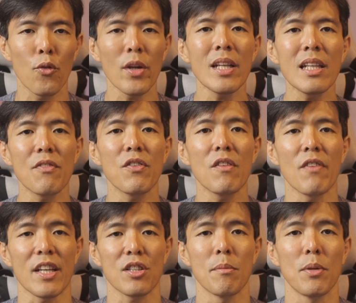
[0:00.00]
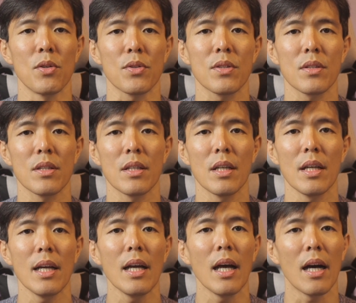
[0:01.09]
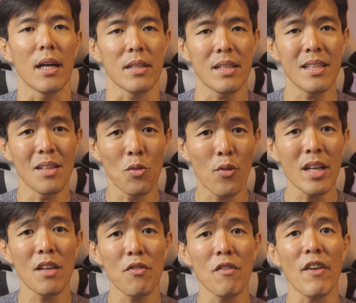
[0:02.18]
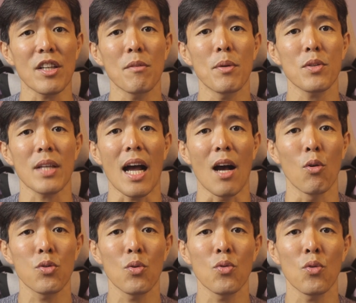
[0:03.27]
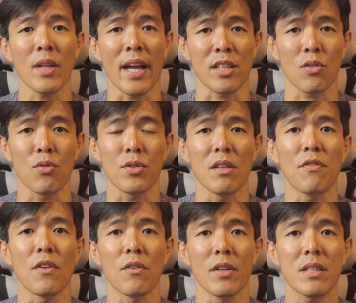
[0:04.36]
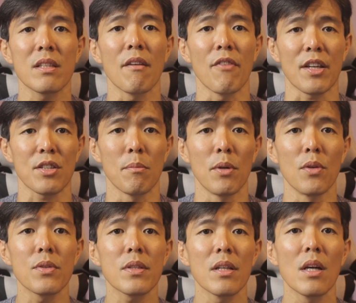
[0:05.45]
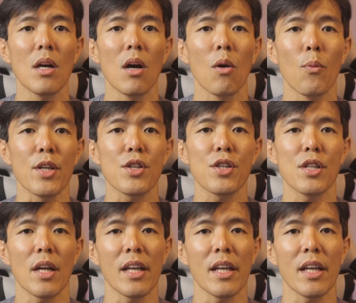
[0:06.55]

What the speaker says: Green leafy vegetables. Green leafy vegetables are also known as cruciferous vegetables, which